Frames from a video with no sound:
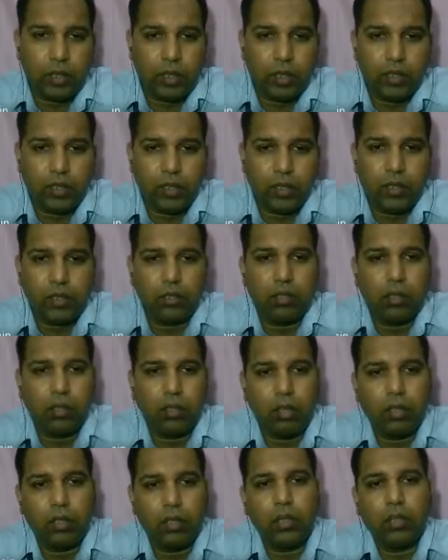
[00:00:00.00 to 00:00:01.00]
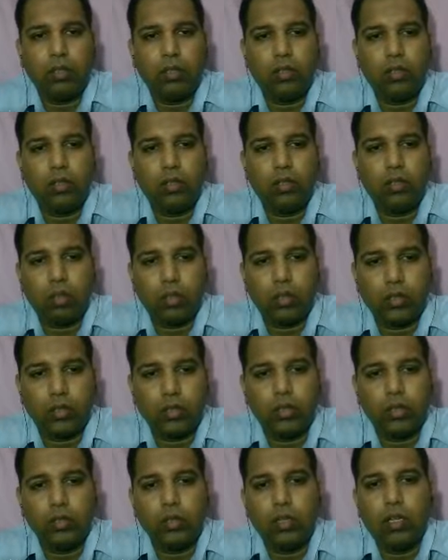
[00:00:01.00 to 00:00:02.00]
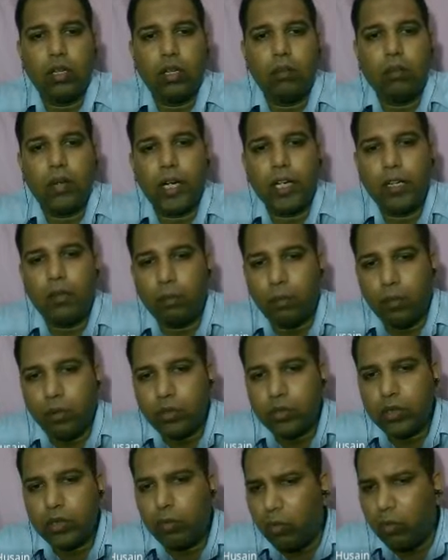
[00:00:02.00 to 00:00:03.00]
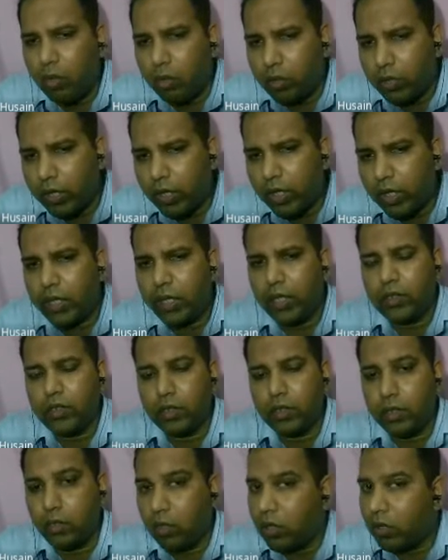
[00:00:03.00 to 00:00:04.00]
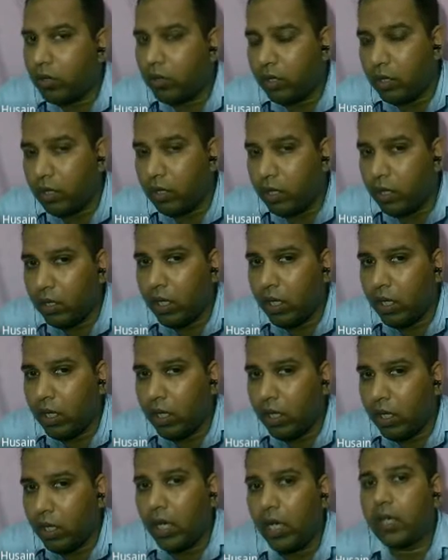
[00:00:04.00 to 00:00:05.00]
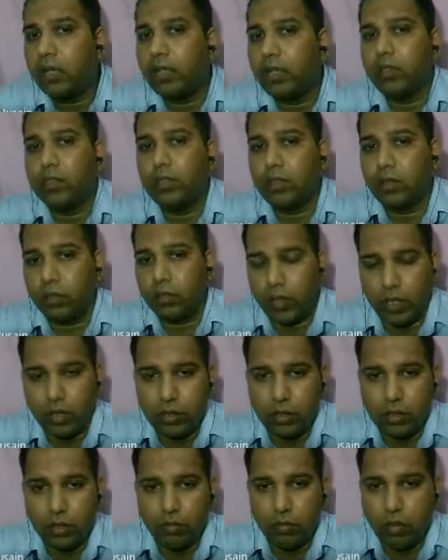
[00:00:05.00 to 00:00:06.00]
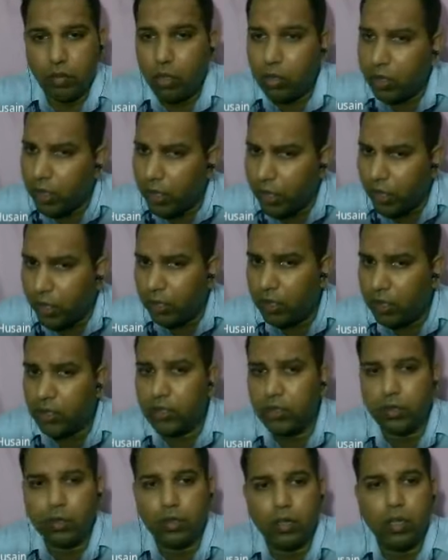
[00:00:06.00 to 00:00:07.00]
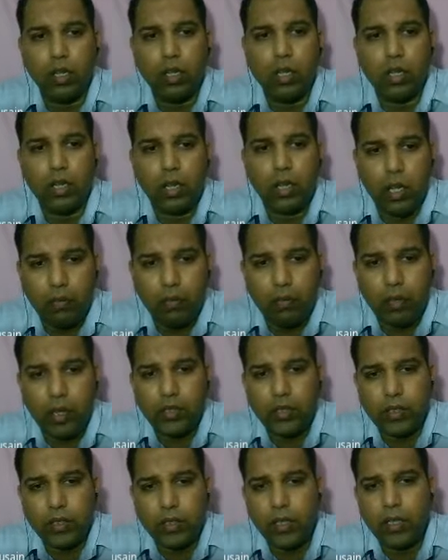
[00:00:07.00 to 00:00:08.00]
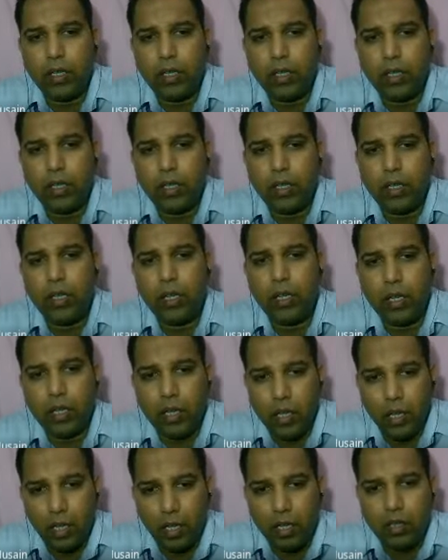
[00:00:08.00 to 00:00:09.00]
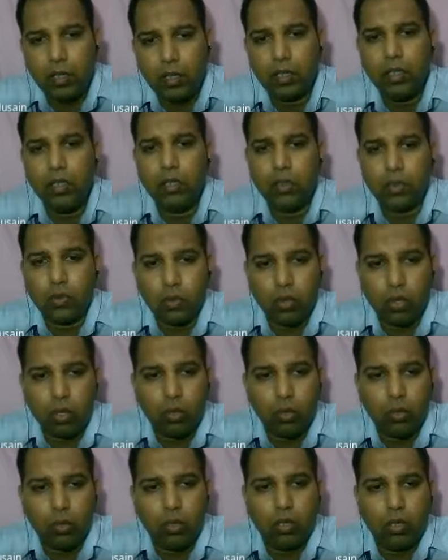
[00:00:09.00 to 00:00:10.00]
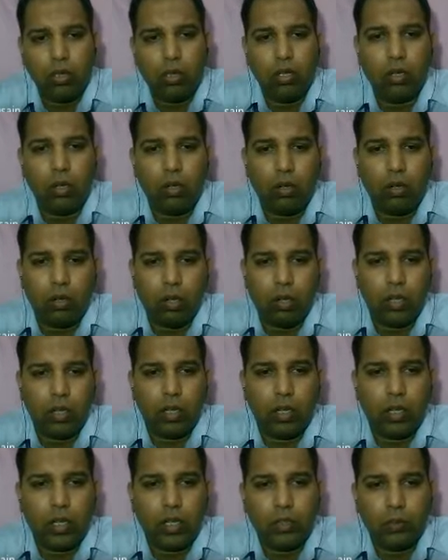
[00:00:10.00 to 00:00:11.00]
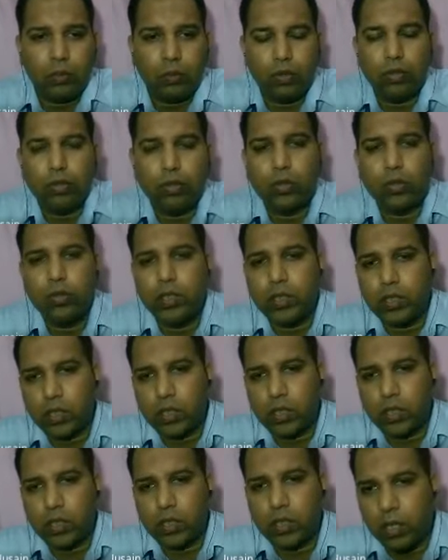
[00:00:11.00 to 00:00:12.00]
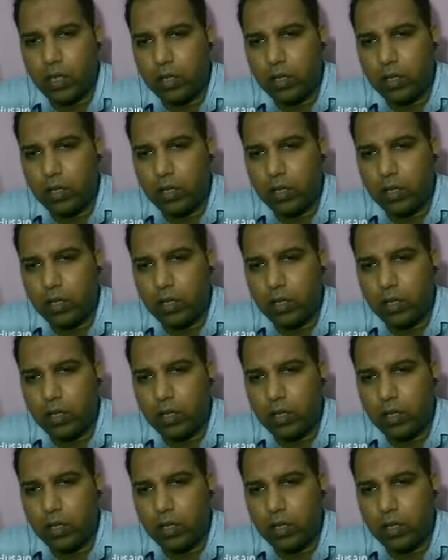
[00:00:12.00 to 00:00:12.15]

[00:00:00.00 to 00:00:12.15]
agent or the toxin might pose a moderate danger, not a high risk of danger, moderate danger, if accidentally inhaled, swallowed, or exposed to the skin.